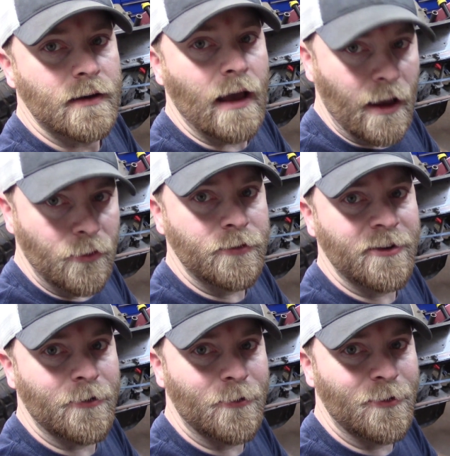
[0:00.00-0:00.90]
How's
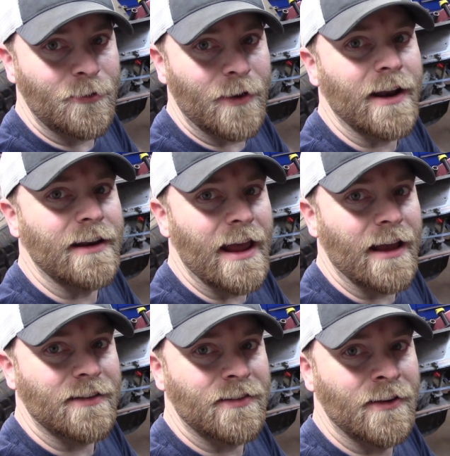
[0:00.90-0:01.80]
it going,
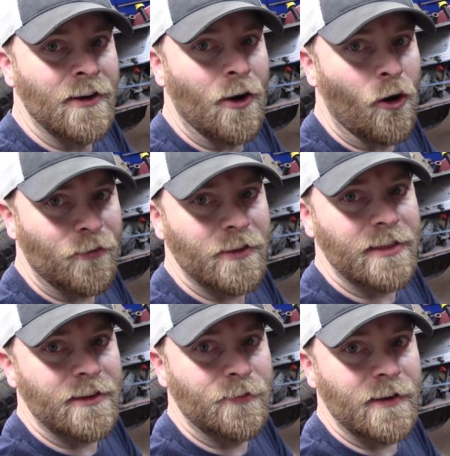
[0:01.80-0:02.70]
rednecks? Hopefully
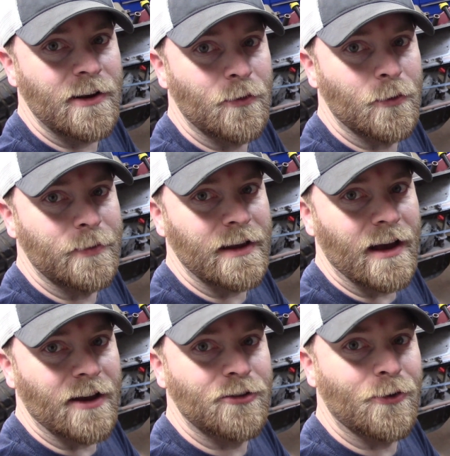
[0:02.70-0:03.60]
this video will be
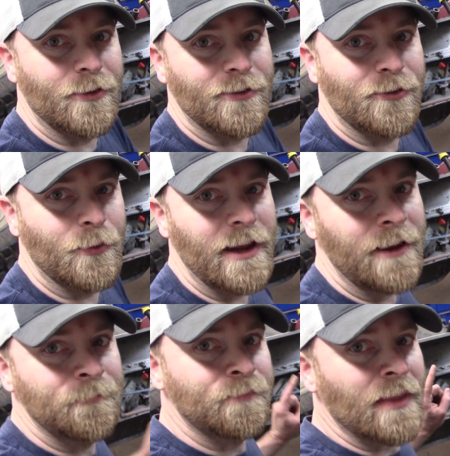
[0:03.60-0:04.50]
short and
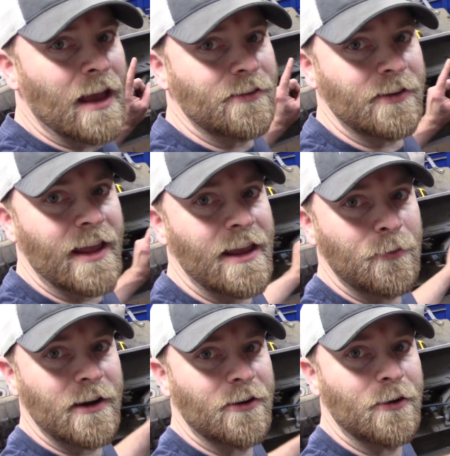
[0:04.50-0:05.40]
sweet. Today
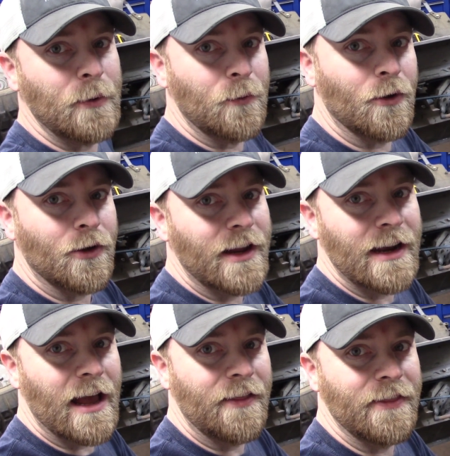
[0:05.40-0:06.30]
we are going to be working
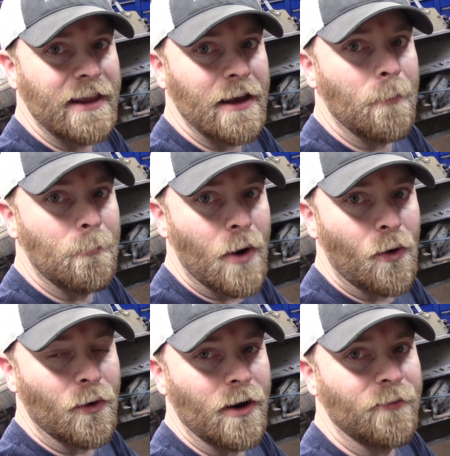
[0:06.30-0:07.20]
on the
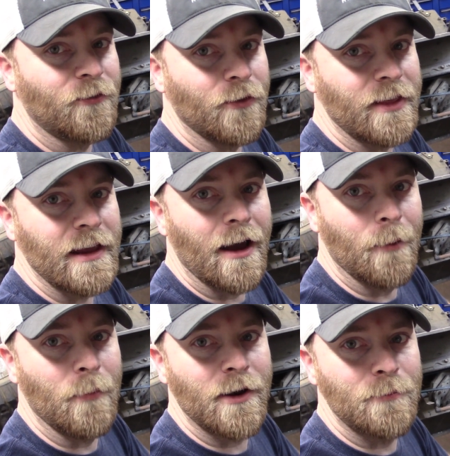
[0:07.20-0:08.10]
mower for the
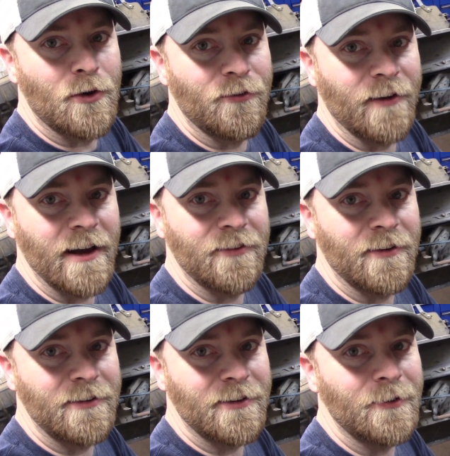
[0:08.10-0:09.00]
Mudmo
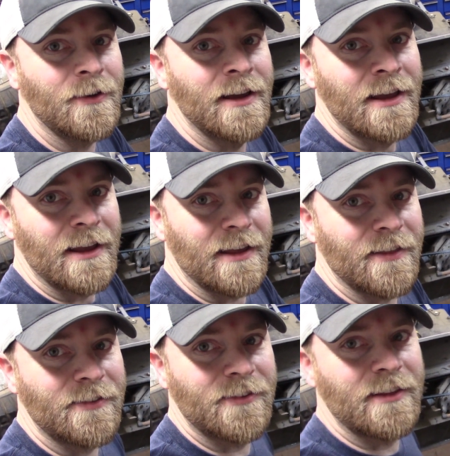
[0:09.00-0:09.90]
Fivehundo, and
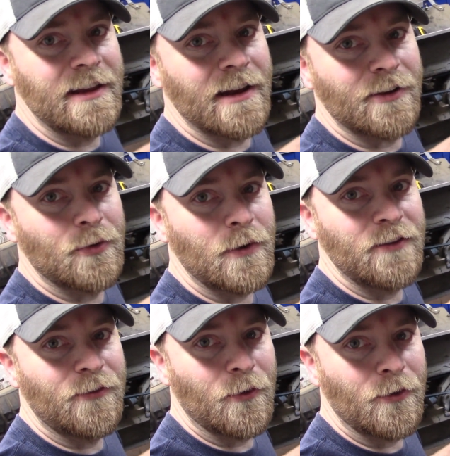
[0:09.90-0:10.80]
this is the
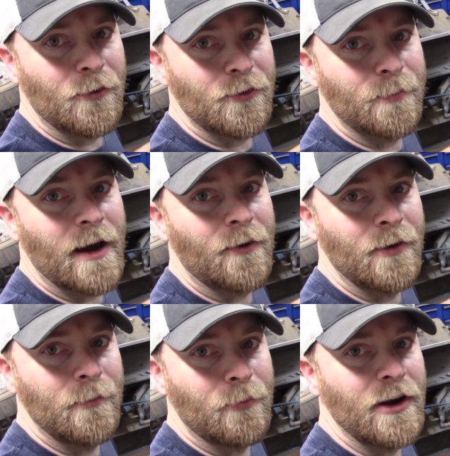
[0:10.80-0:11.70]
24
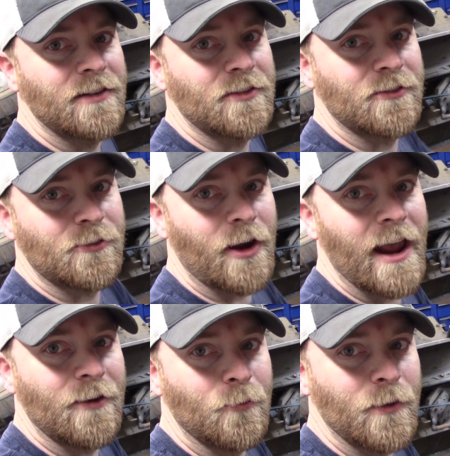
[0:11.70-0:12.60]
horsepower Briggs & Stratton